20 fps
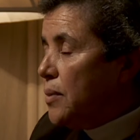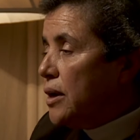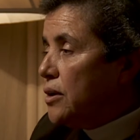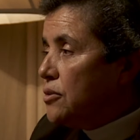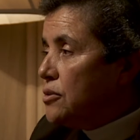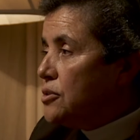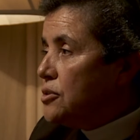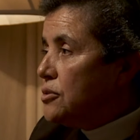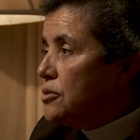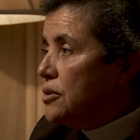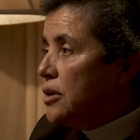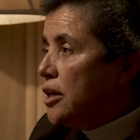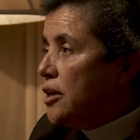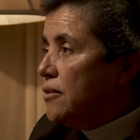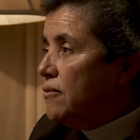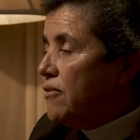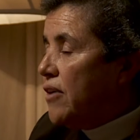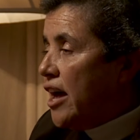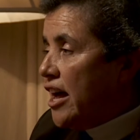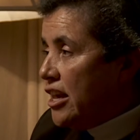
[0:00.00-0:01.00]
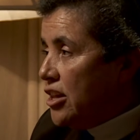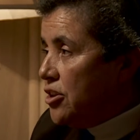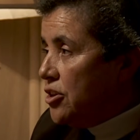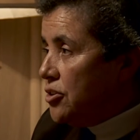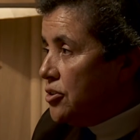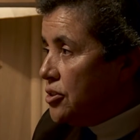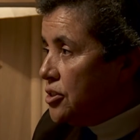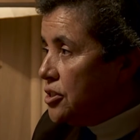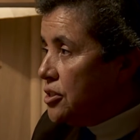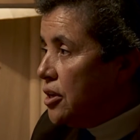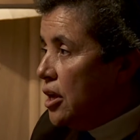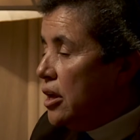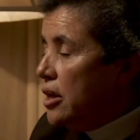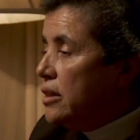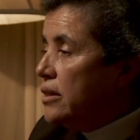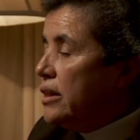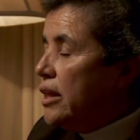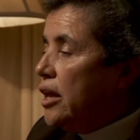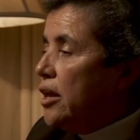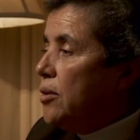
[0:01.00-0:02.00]
but also their values,
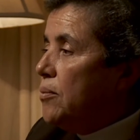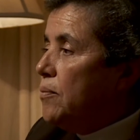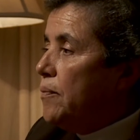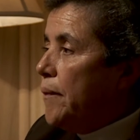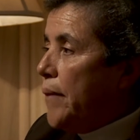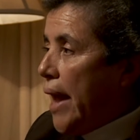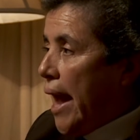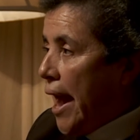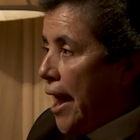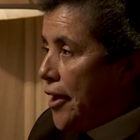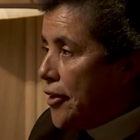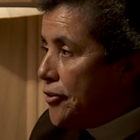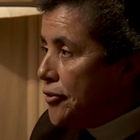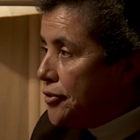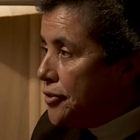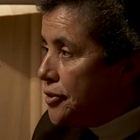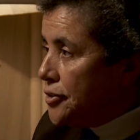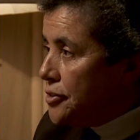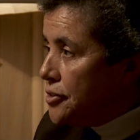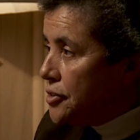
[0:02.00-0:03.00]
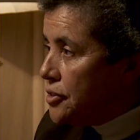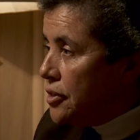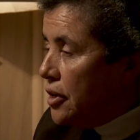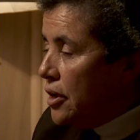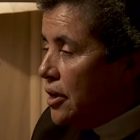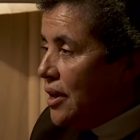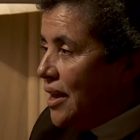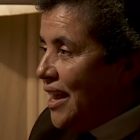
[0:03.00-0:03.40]
their manners.